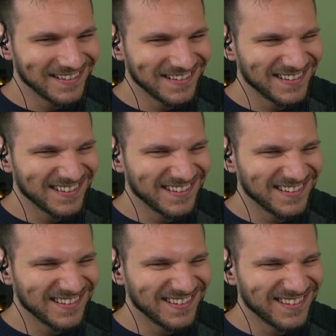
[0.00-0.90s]

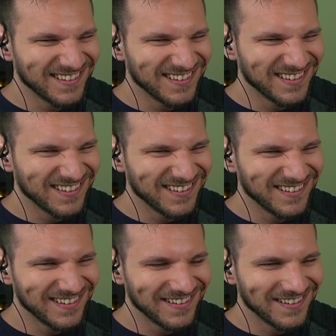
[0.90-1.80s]

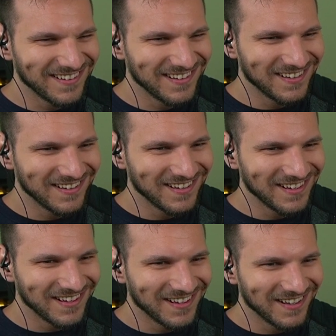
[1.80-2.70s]

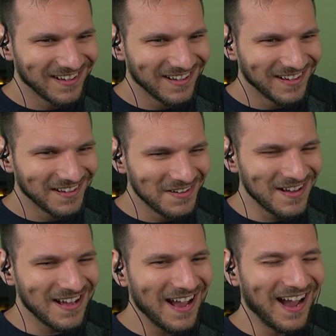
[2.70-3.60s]

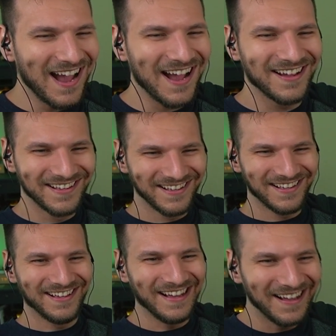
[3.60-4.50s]

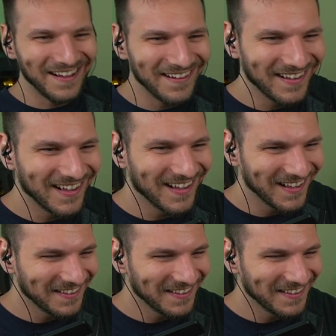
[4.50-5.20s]
Nobody speaks.